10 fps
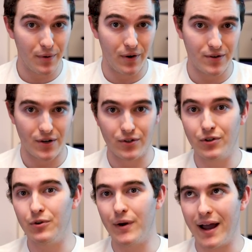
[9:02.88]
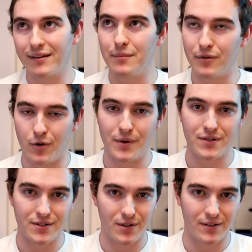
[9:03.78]
Burns are two acting performance
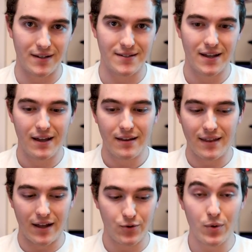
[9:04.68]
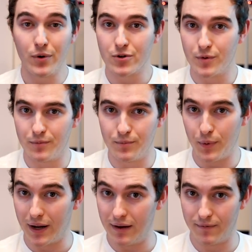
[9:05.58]
consultants that DreamWorks would
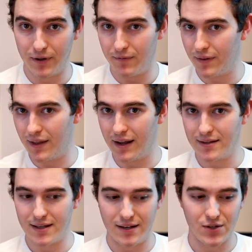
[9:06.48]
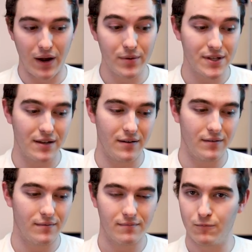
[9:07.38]
bring in for different things. And so I was
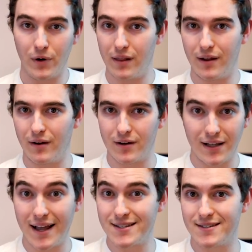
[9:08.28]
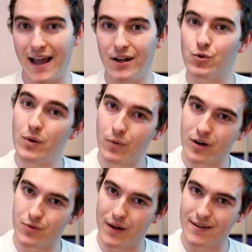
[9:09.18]
in one of their classes at
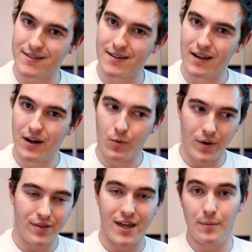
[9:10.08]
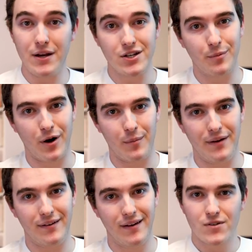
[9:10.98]
DreamWorks once with the animation
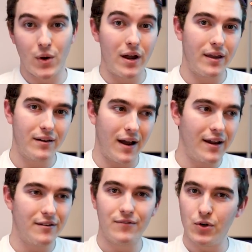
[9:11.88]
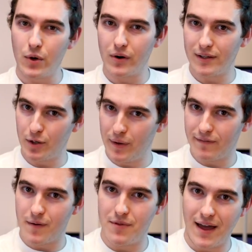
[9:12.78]
department. So I kind of knew her a little bit
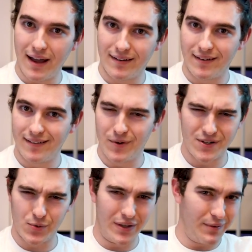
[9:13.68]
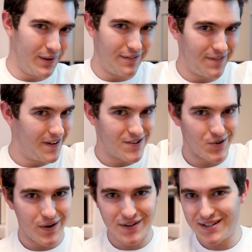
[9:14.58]
from that, which is a really, really funny
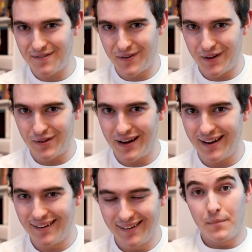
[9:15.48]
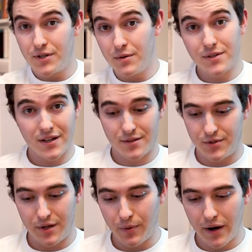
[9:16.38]
story I'll save for another day. But she was awesome.
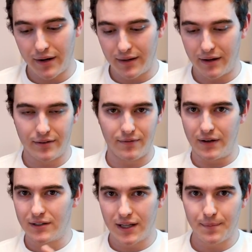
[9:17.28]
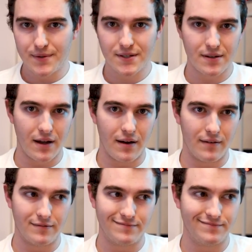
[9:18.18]
She brought in like different clips
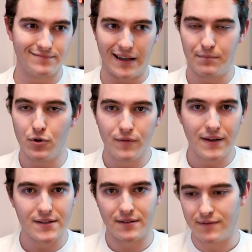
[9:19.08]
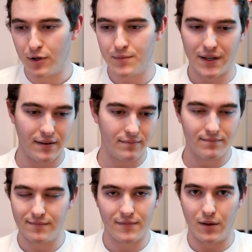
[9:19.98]
of like movies and films and,
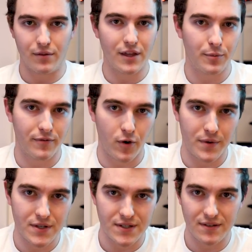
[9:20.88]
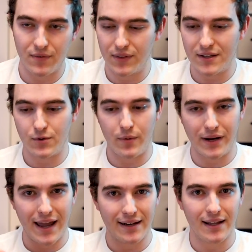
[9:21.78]
you know, theater performances and different things that we
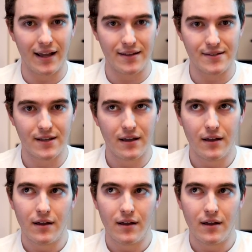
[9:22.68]
would analyze